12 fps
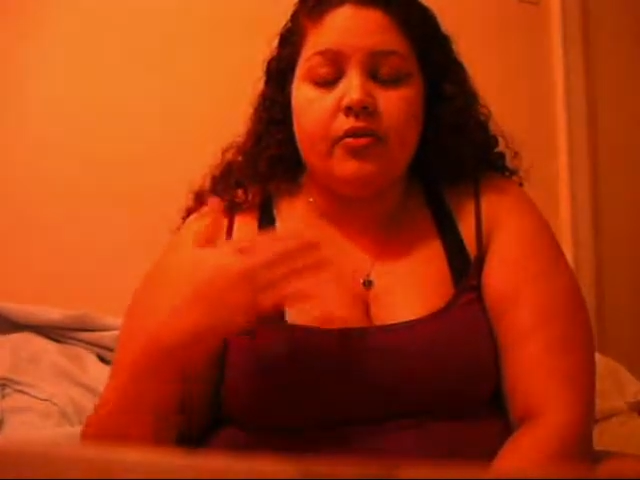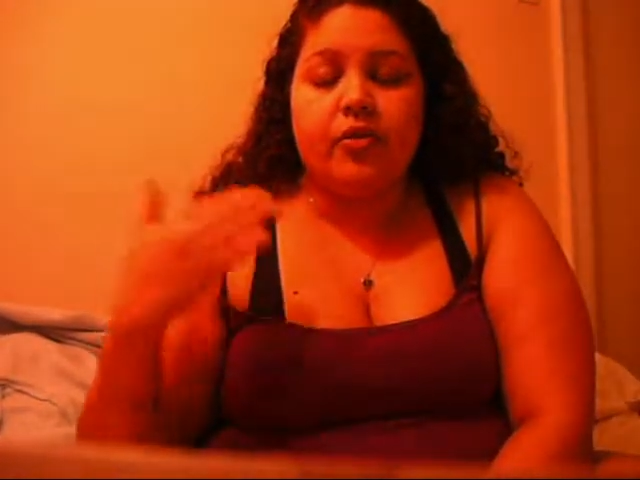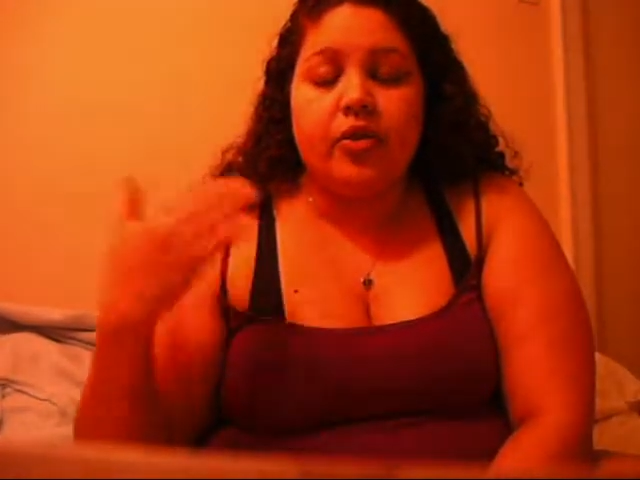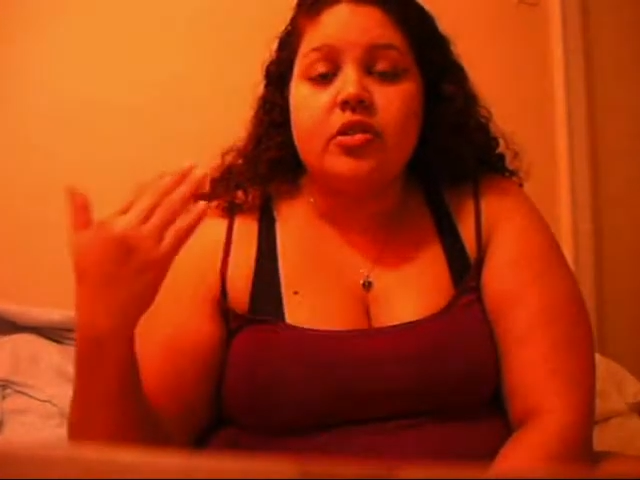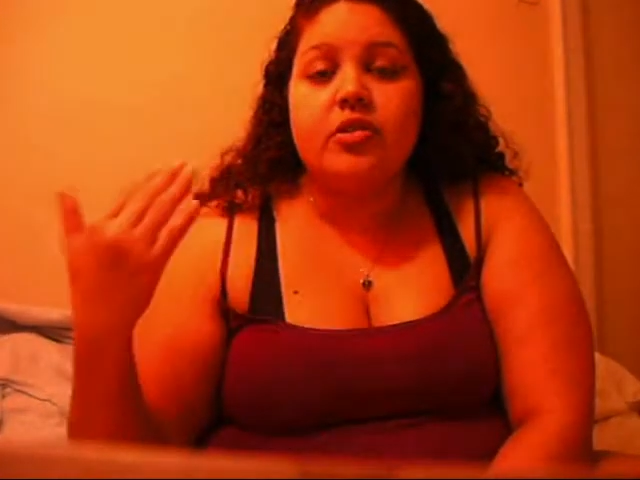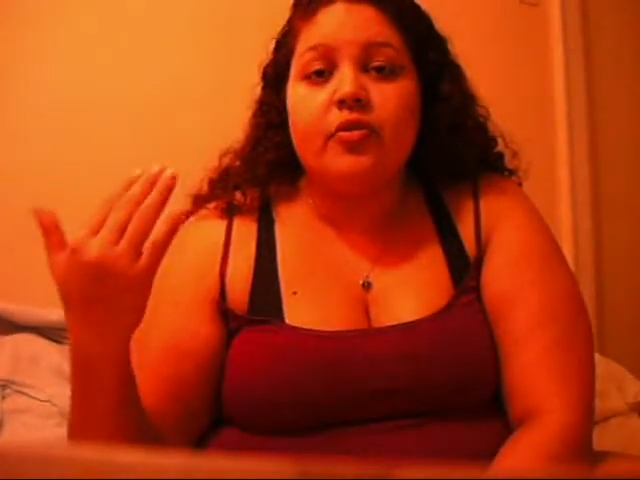
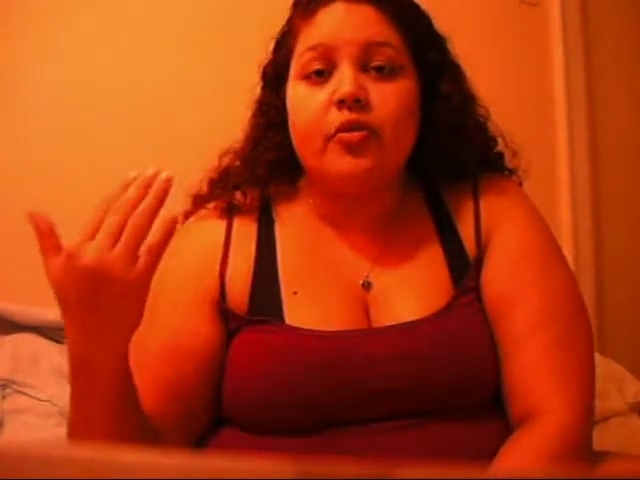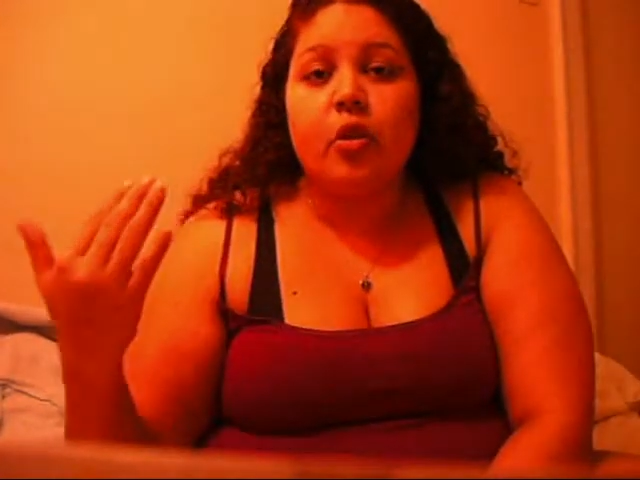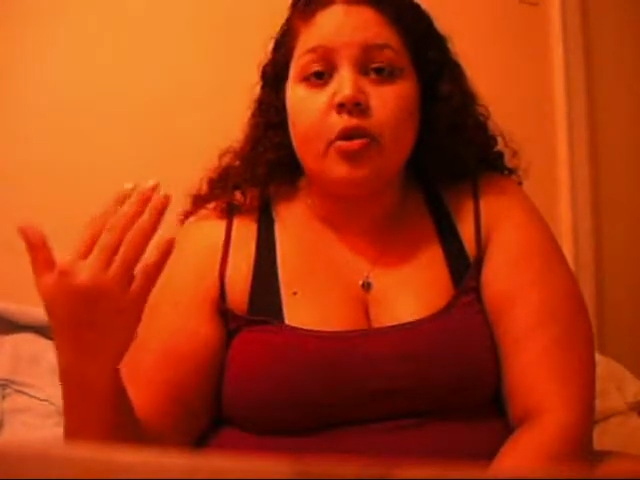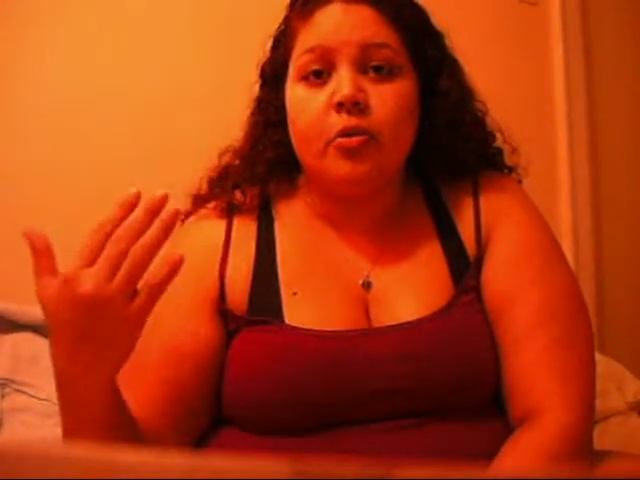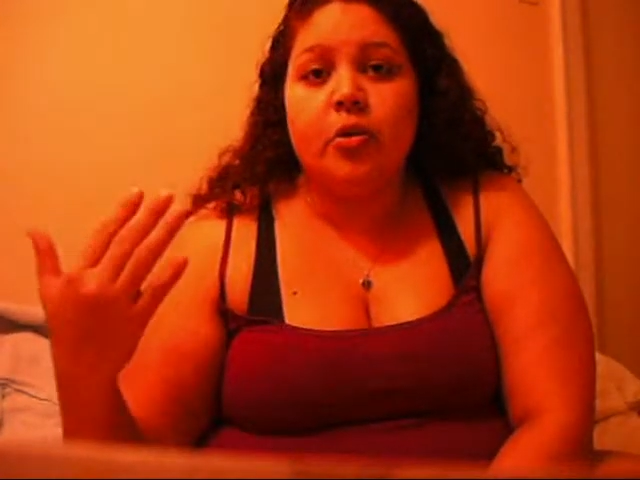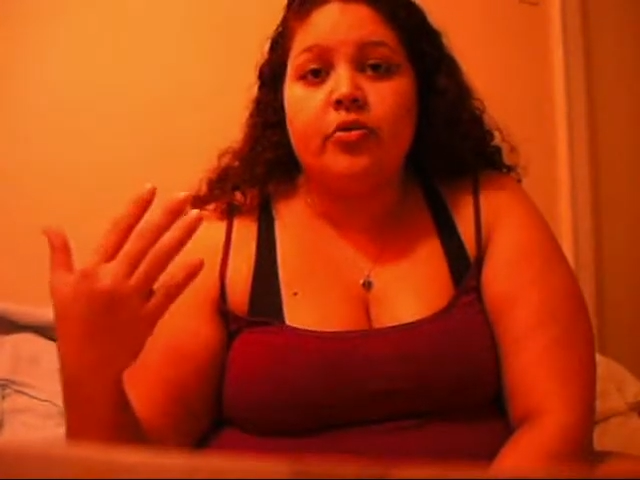First and
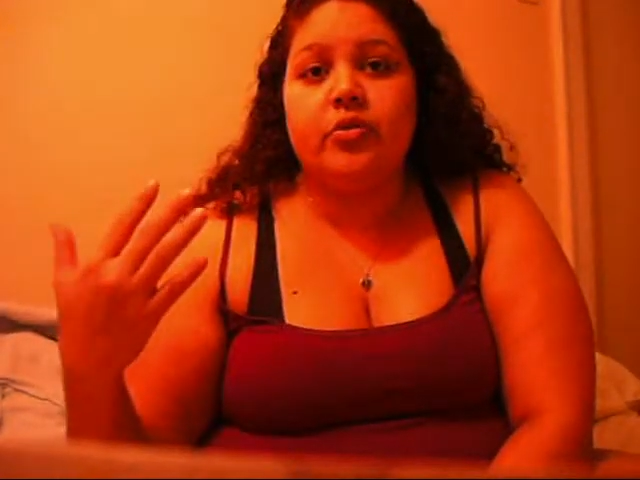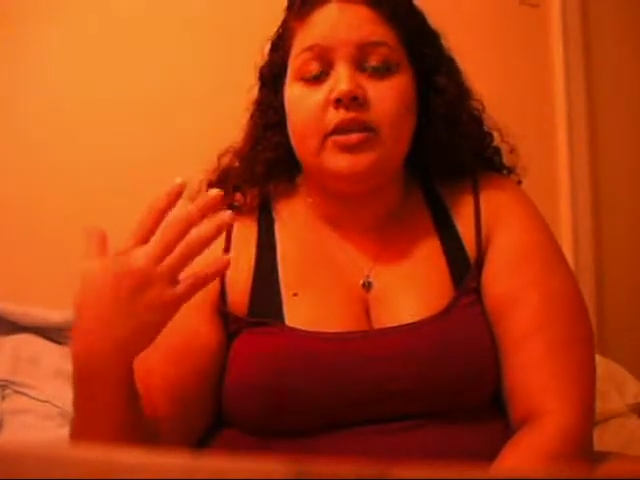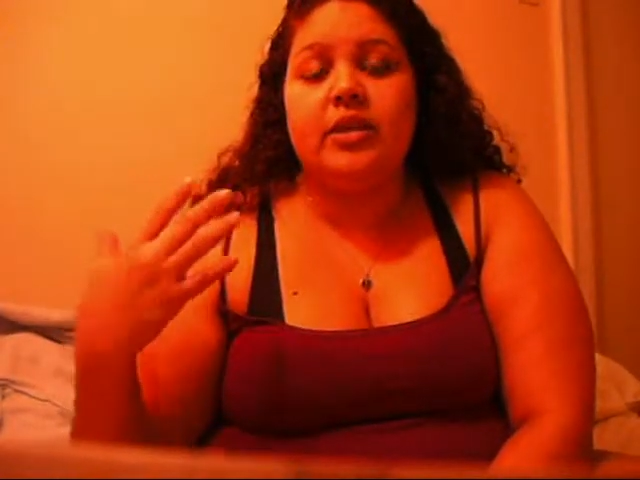foremost,